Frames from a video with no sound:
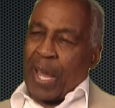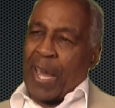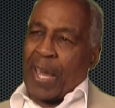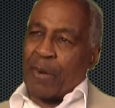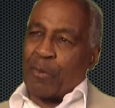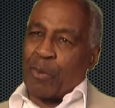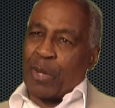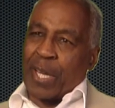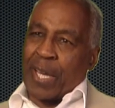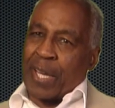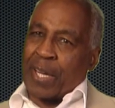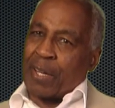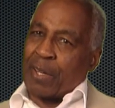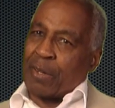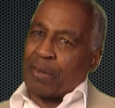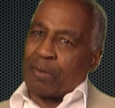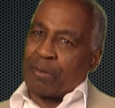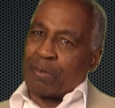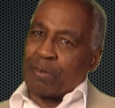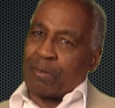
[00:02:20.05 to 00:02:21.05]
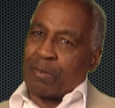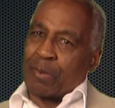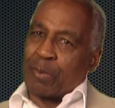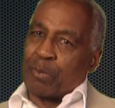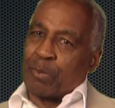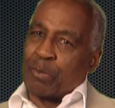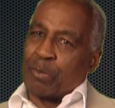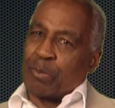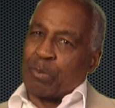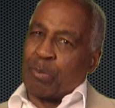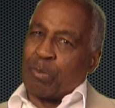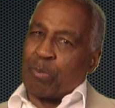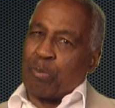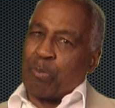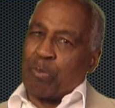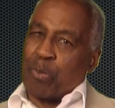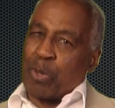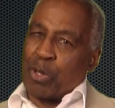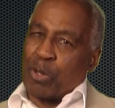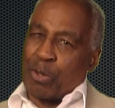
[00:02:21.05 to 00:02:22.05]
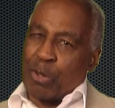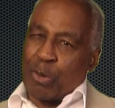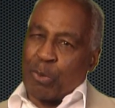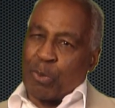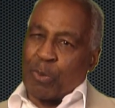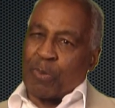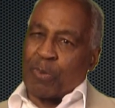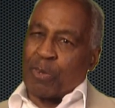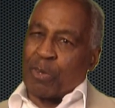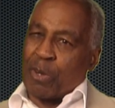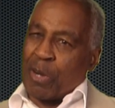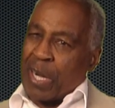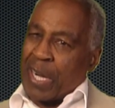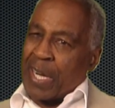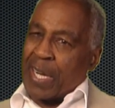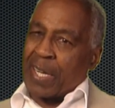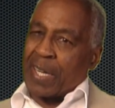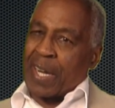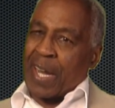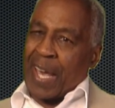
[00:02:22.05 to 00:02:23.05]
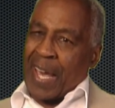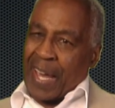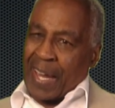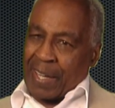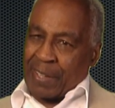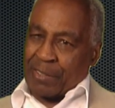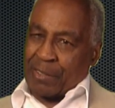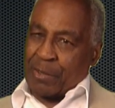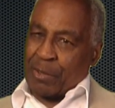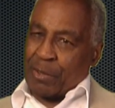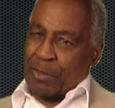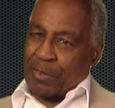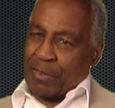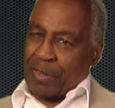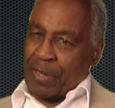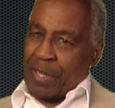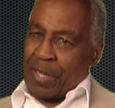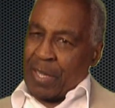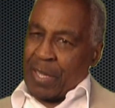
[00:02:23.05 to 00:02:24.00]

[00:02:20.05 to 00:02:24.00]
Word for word: and we had a group of great actors.